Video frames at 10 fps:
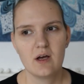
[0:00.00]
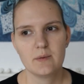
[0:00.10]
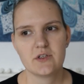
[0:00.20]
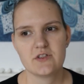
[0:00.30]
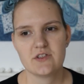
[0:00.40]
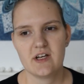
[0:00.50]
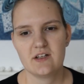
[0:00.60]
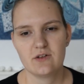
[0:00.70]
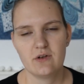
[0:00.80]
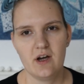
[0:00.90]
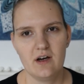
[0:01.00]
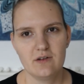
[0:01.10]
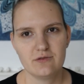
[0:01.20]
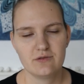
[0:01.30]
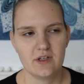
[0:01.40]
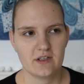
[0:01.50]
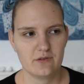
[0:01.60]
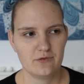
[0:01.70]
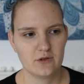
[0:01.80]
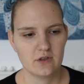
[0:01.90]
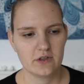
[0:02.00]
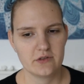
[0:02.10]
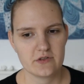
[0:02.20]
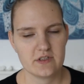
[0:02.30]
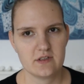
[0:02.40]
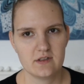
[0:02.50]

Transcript: because they don't have like the full dose